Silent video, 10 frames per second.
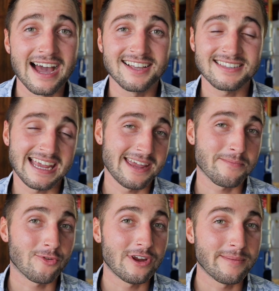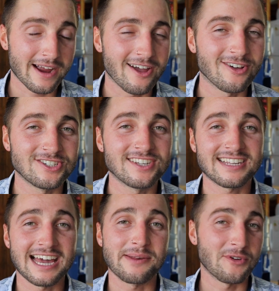as a marine
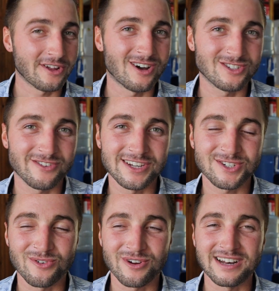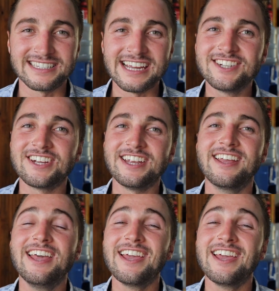biologist at a marine conservation organization,